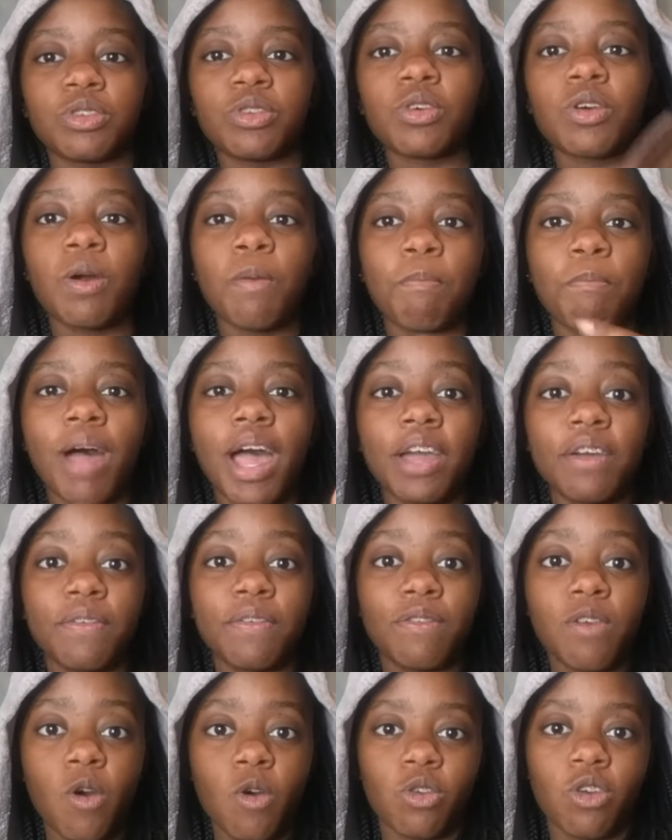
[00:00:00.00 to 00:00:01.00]
took my
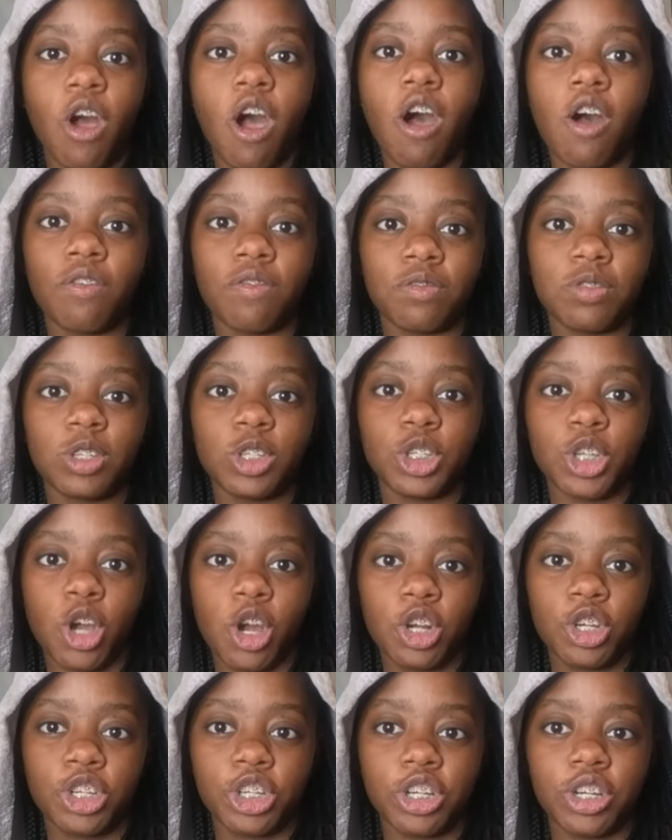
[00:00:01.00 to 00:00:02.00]
phone off the
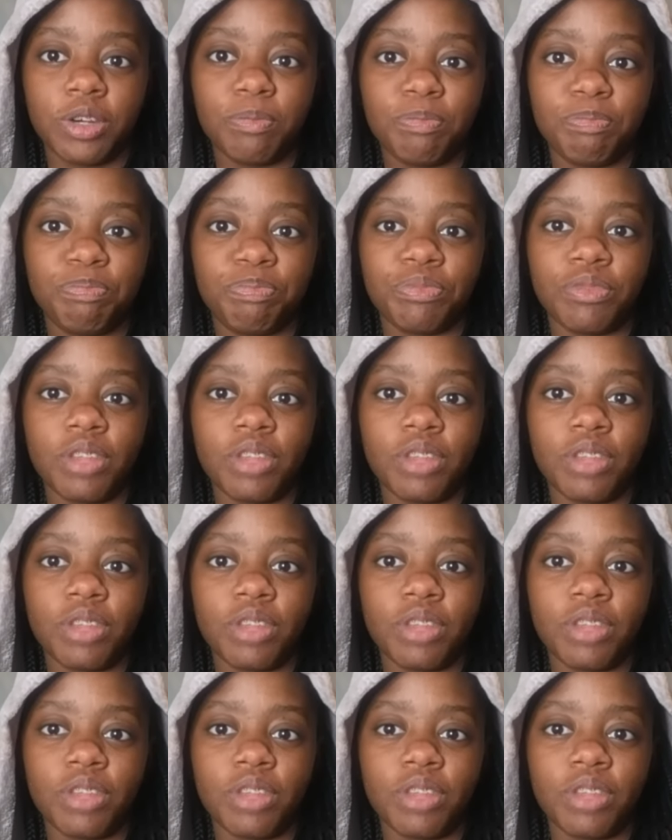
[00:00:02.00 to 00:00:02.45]
charger,